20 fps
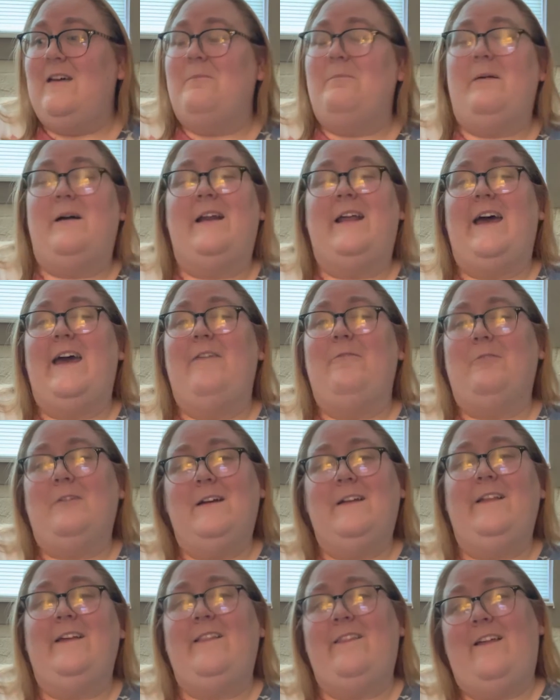but I
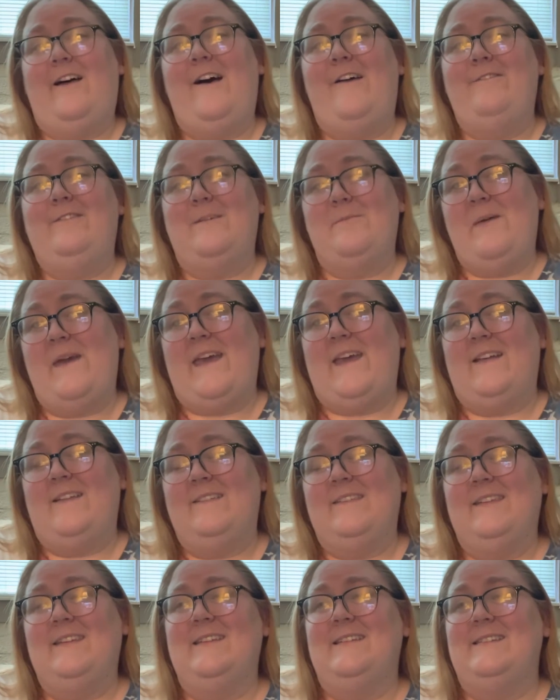really love to
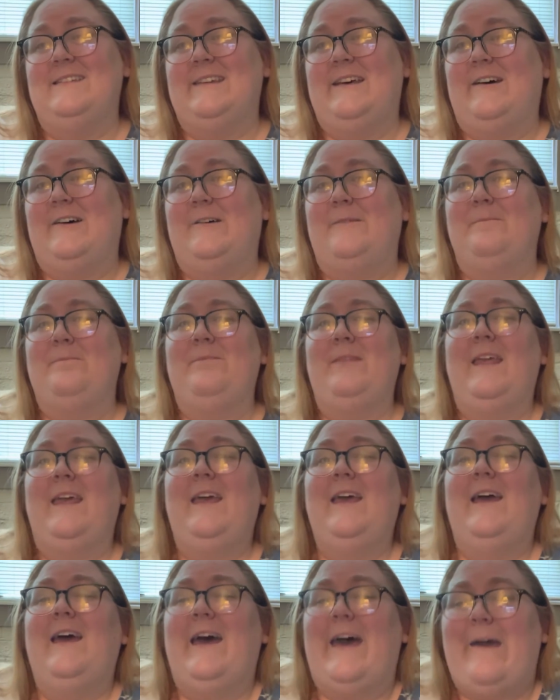paint. So
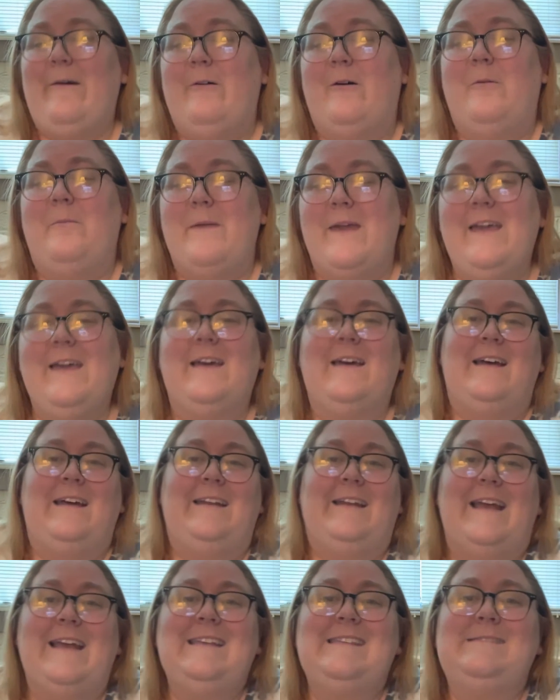I will make a
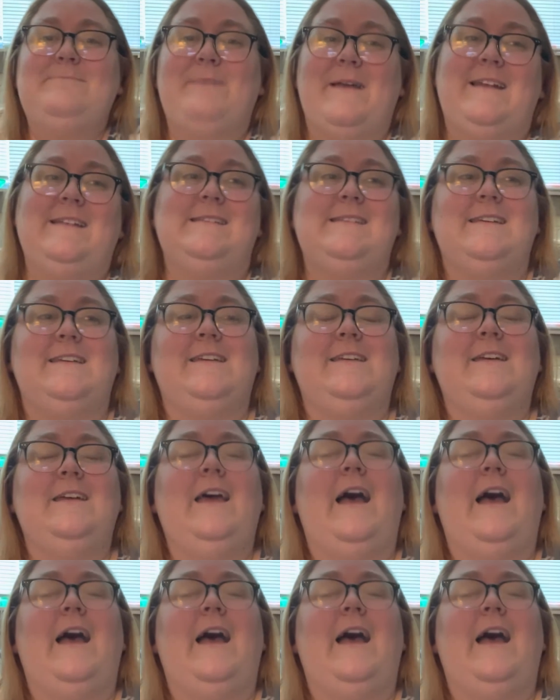nice painting